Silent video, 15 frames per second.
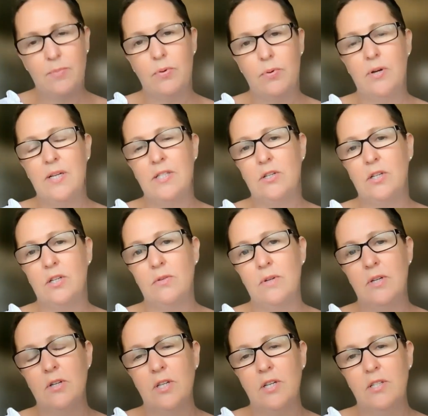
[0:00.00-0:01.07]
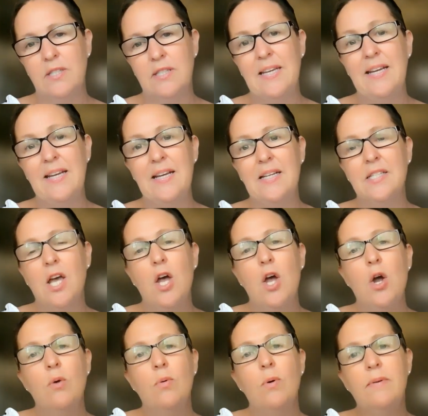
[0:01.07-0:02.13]
points or you're doing all those things.
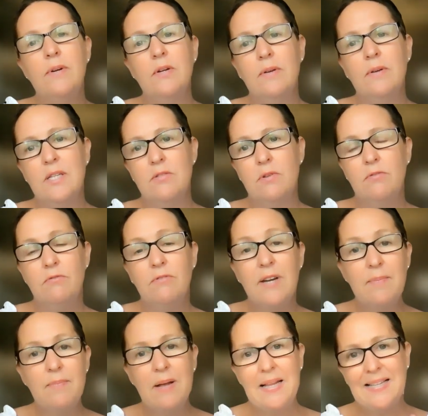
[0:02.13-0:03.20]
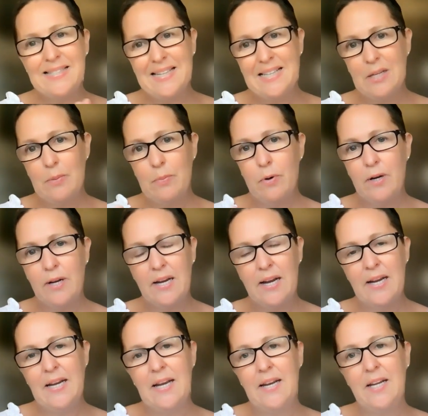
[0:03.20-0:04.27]
What we're doing is we're rebalancing the body
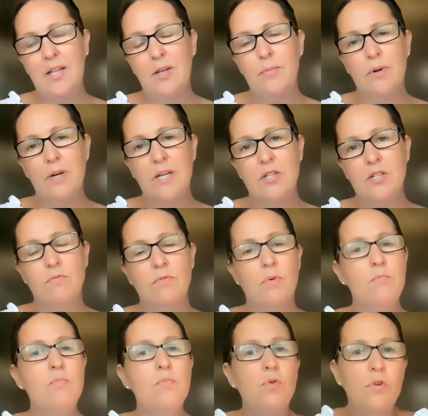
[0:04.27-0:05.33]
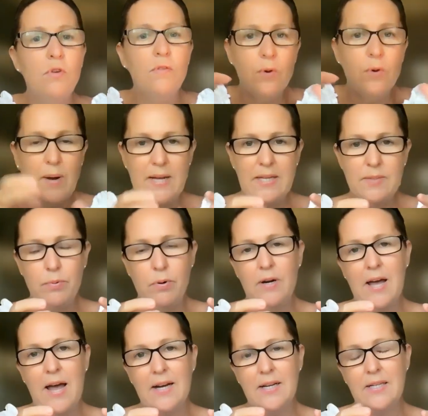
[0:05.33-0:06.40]
and getting the body to remove the waste
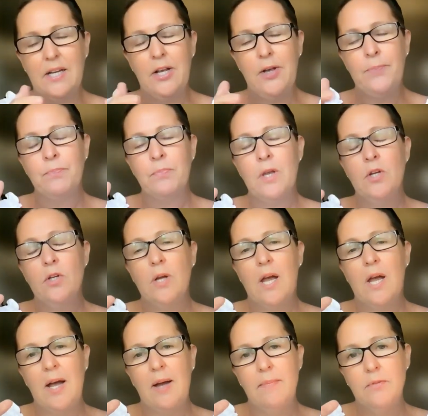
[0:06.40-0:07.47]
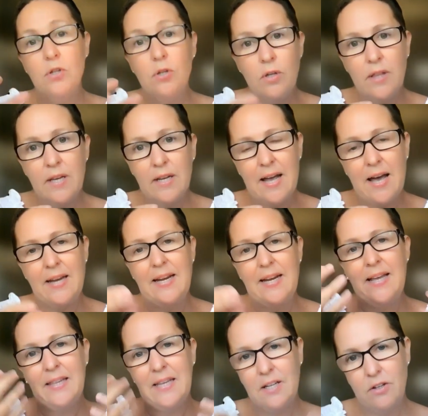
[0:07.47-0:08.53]
product to the gut,
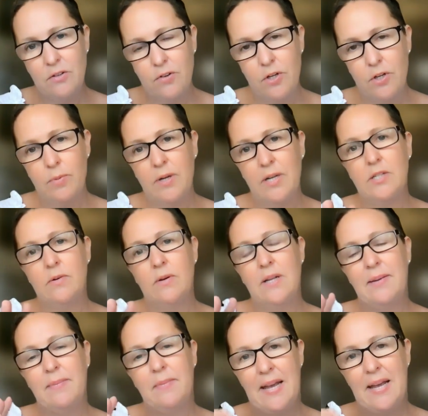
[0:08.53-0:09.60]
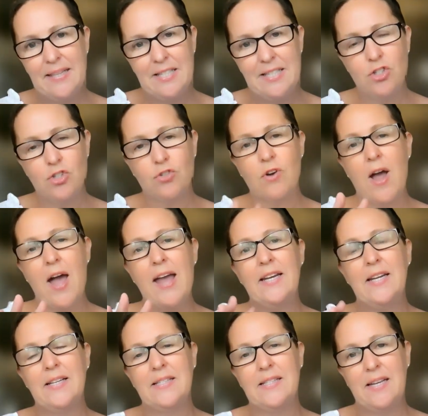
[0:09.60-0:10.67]
and then for your body to eliminate this
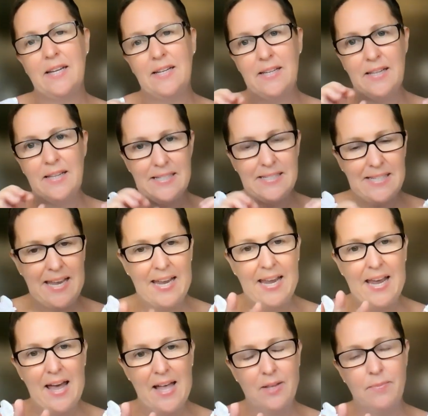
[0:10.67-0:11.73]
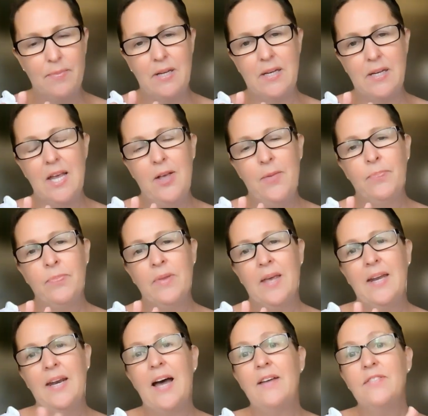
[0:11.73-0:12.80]
dryness and this air element.
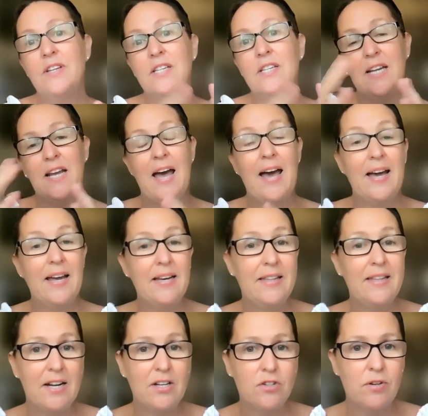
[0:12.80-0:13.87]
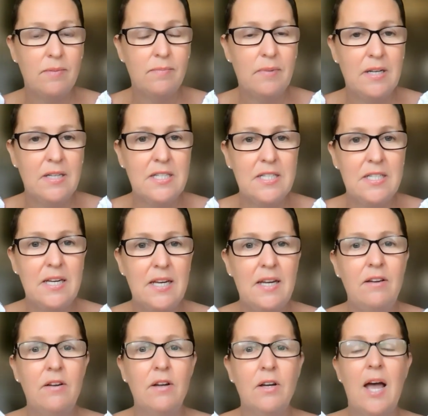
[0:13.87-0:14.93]
And after she had that treatment,
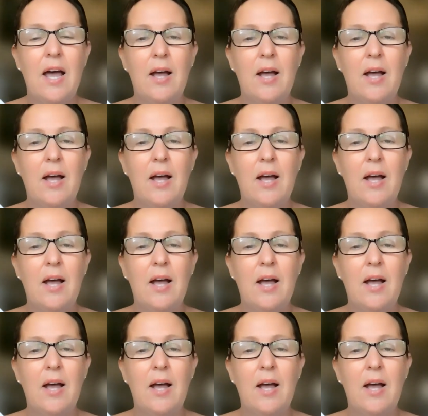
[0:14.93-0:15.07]
she